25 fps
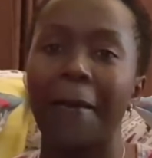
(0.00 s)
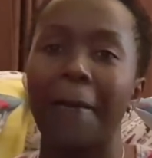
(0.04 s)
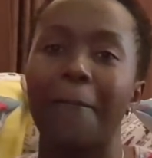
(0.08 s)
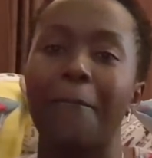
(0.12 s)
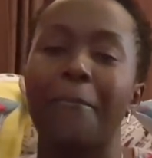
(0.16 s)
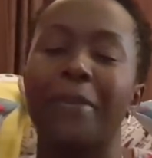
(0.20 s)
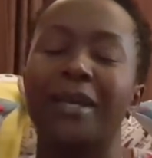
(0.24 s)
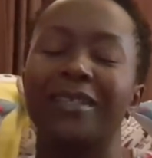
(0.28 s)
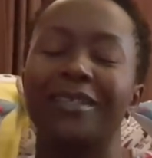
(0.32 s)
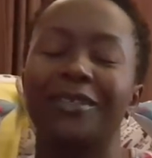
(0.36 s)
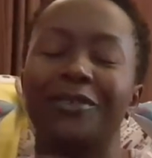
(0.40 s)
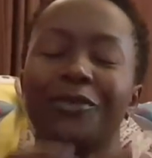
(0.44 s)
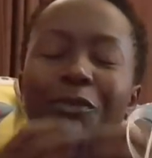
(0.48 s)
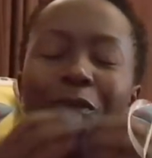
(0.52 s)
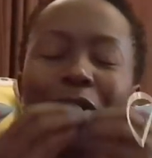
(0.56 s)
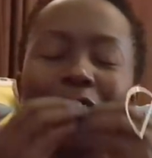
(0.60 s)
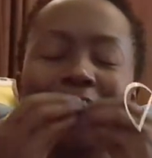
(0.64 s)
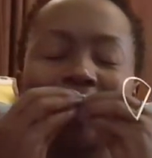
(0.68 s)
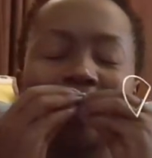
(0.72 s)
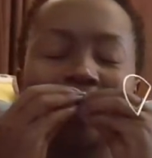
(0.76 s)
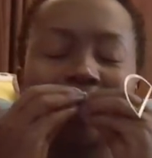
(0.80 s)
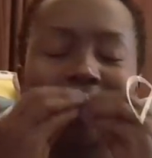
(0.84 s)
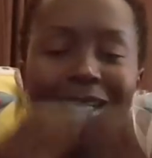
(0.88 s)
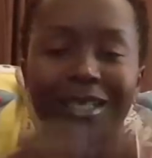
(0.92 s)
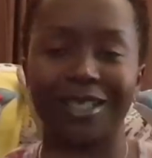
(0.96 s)
but it was
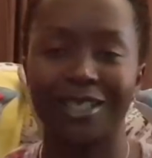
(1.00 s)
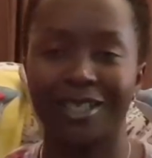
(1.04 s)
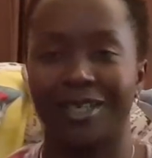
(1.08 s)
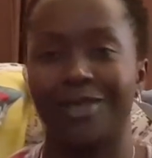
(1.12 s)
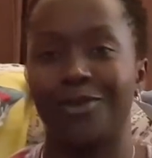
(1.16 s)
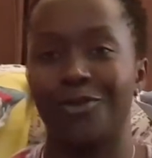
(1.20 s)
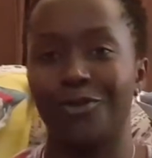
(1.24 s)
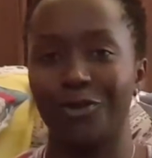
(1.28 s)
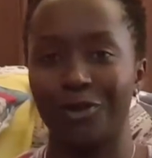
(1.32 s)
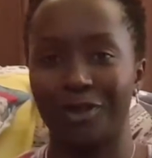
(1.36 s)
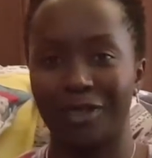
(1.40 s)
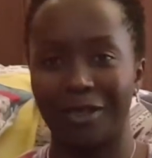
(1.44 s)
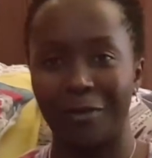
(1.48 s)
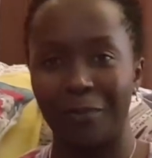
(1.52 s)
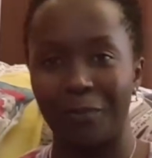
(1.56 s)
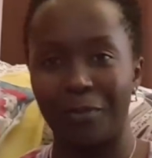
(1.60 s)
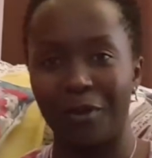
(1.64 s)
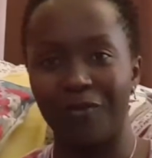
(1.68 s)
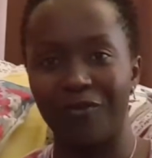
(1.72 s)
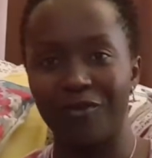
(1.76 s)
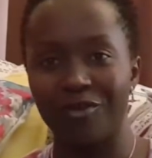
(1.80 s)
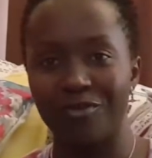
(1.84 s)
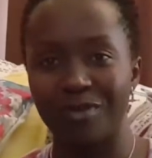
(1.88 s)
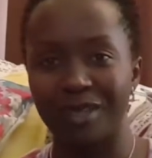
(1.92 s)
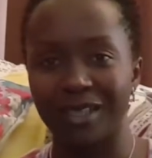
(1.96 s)
such an awesome
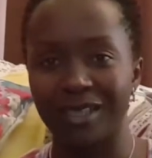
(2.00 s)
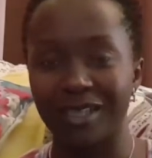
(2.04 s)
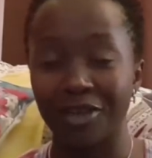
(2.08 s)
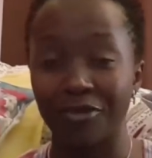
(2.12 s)
performance.